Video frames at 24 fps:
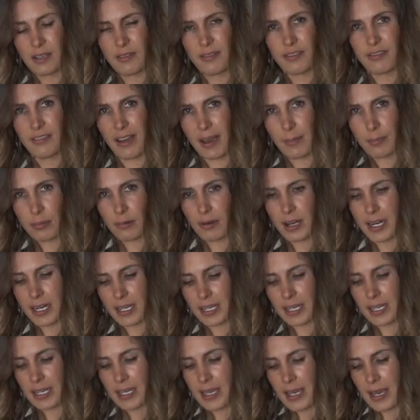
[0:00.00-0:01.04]

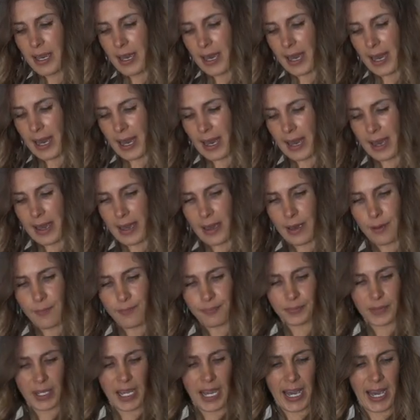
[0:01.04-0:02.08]
fabric.
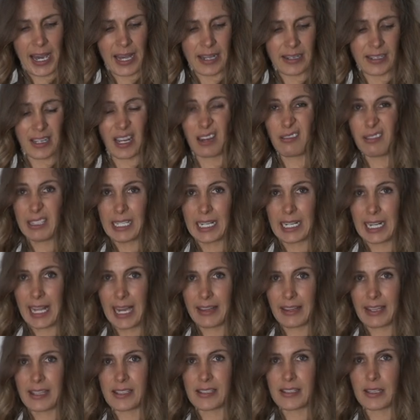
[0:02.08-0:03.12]
And I really
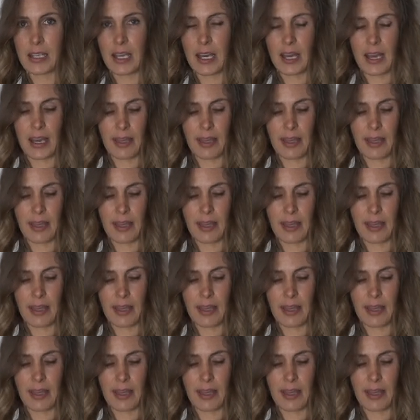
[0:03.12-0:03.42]
like these.